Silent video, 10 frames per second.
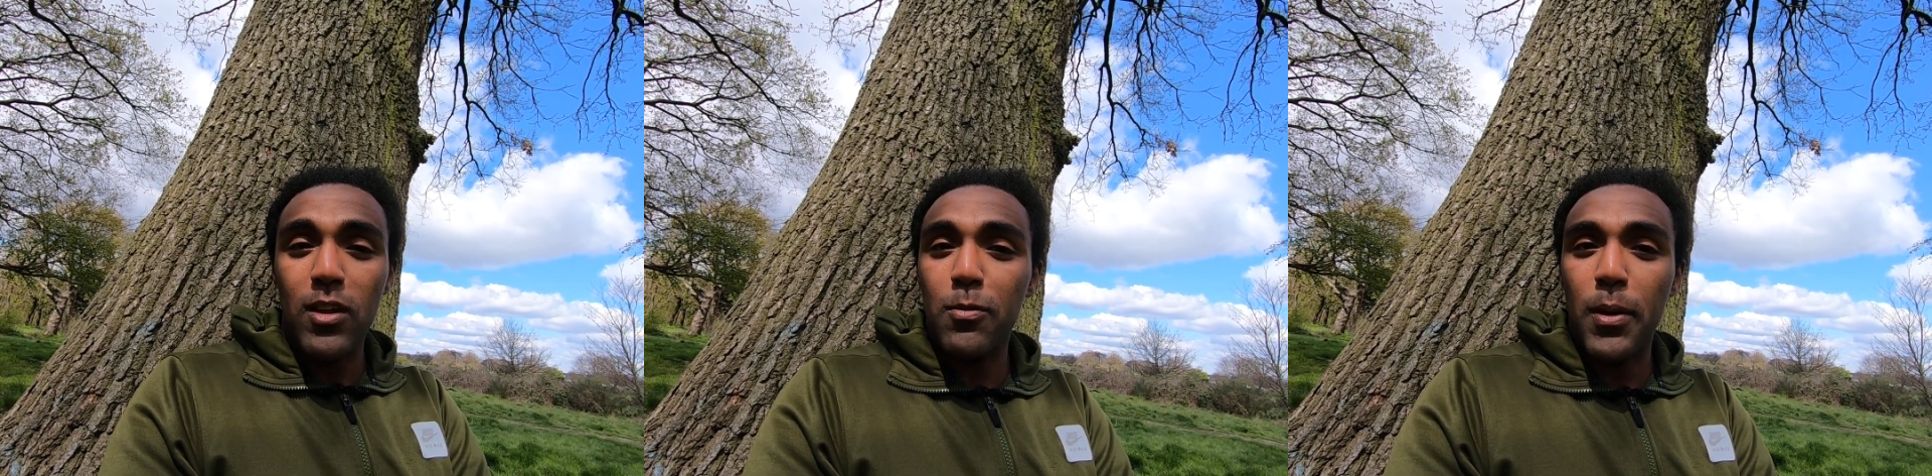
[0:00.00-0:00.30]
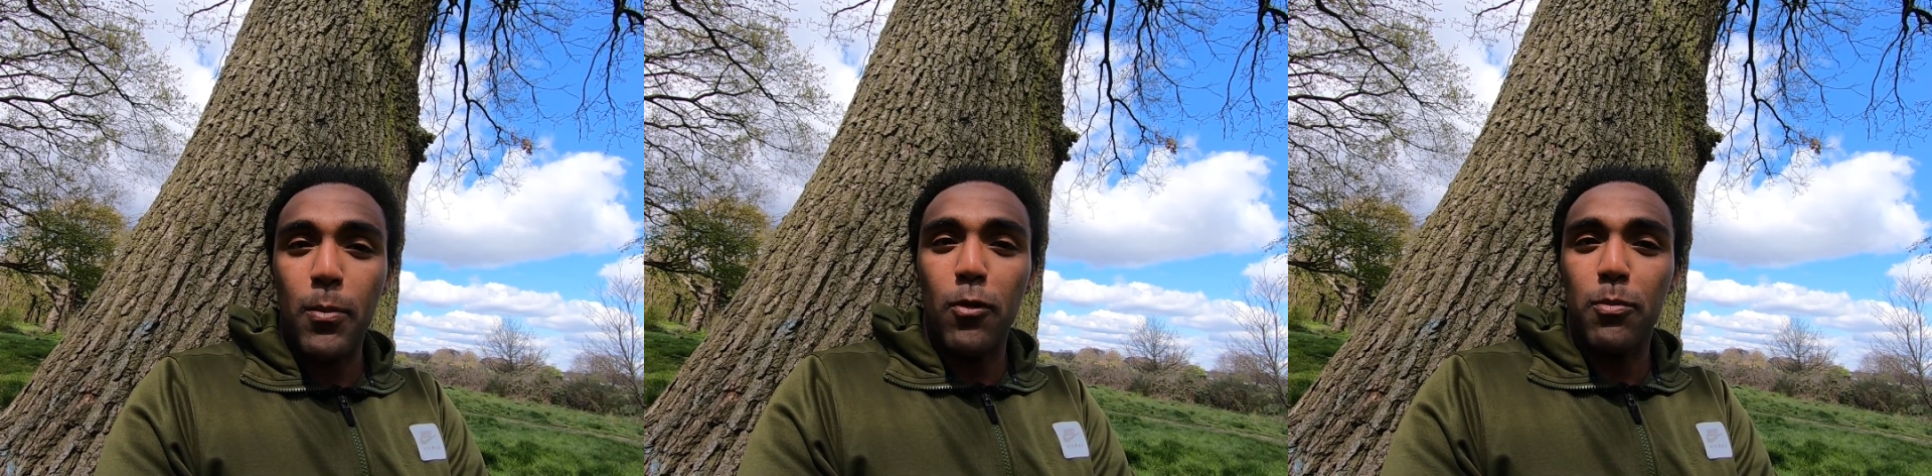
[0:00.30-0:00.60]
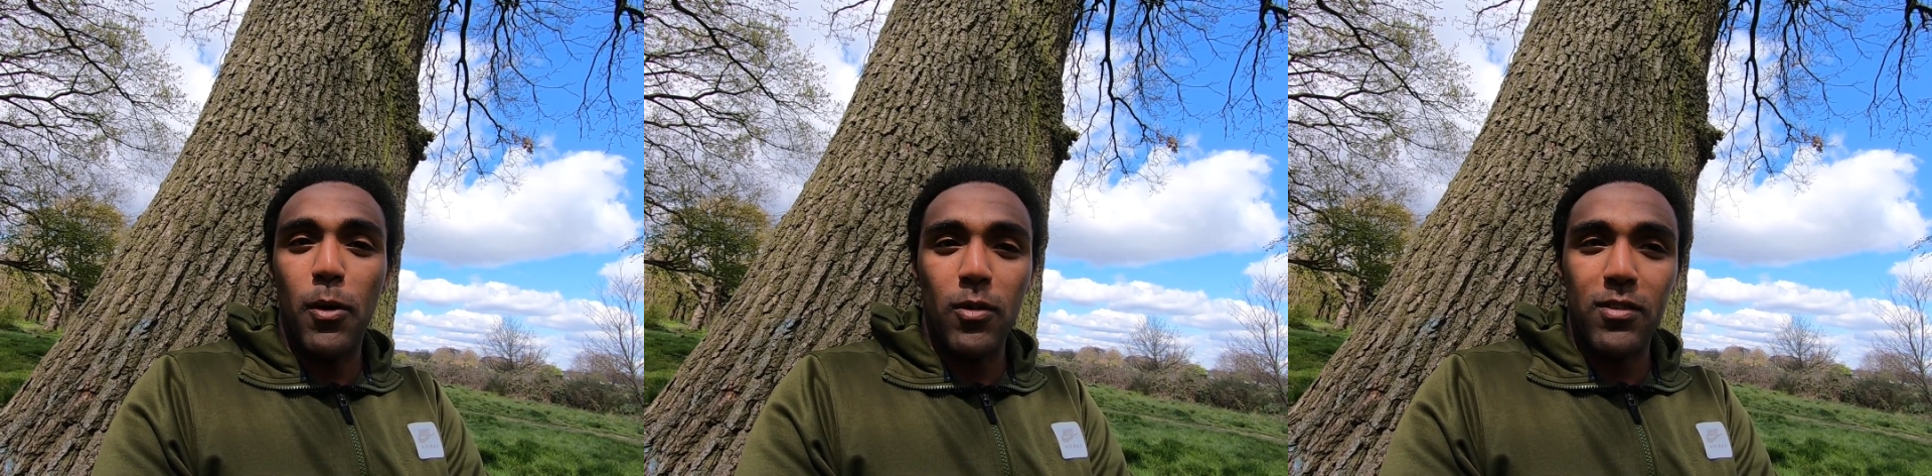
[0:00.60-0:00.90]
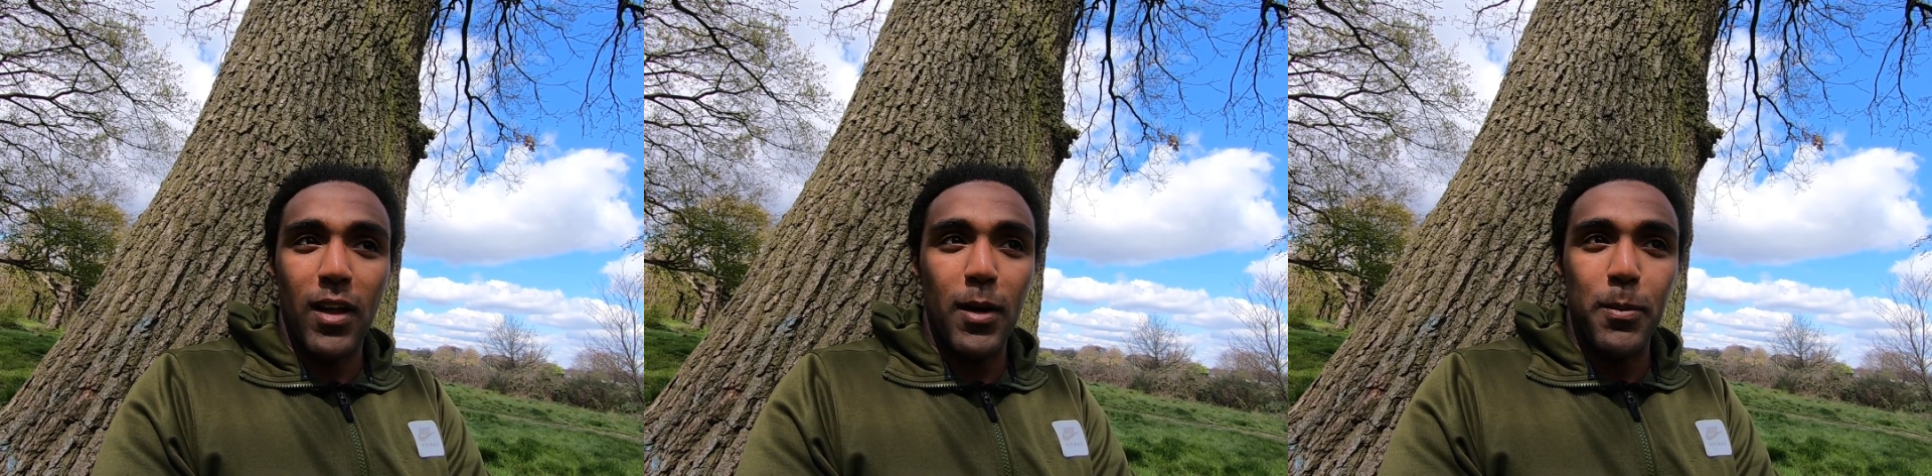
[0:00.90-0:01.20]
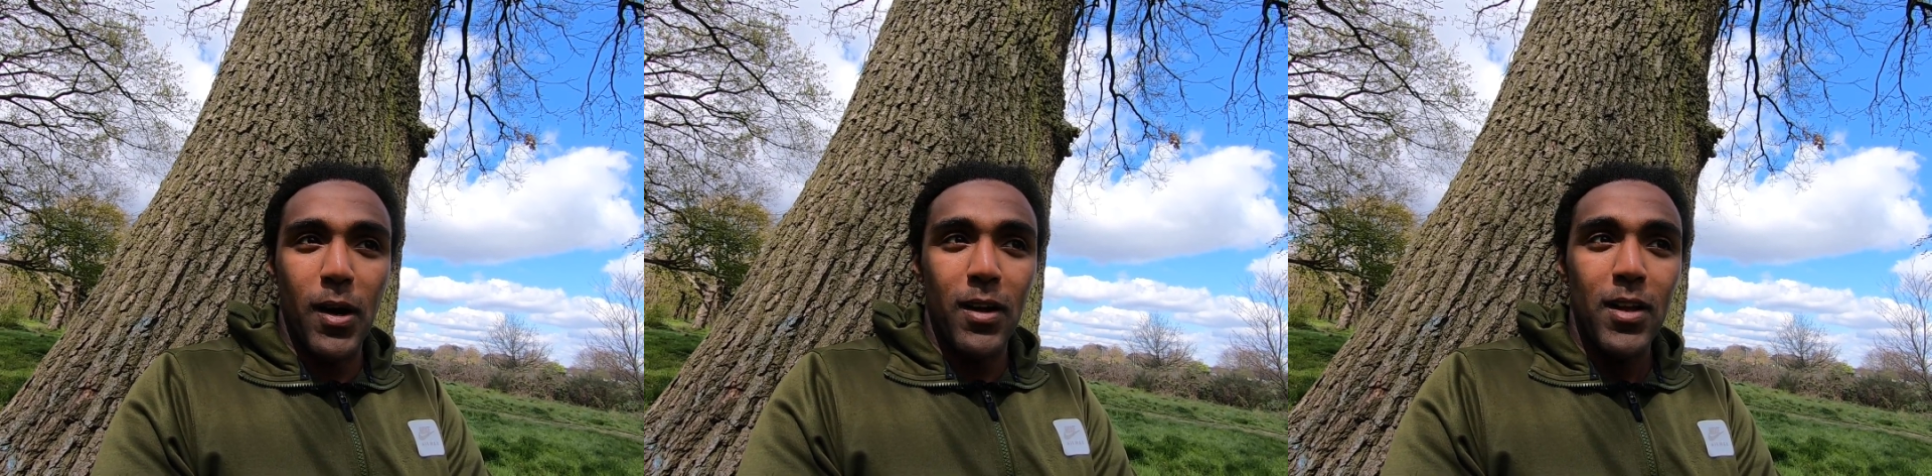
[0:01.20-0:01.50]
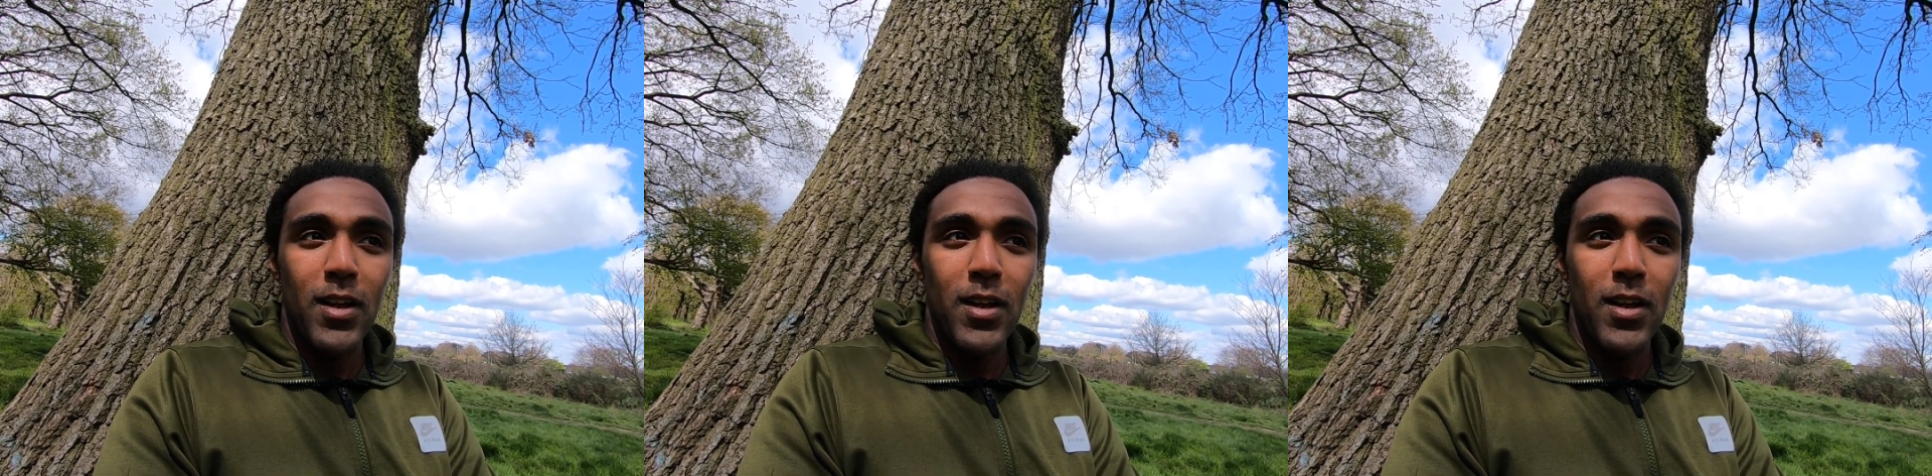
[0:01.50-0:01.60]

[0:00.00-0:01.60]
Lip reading: these people boxed at, but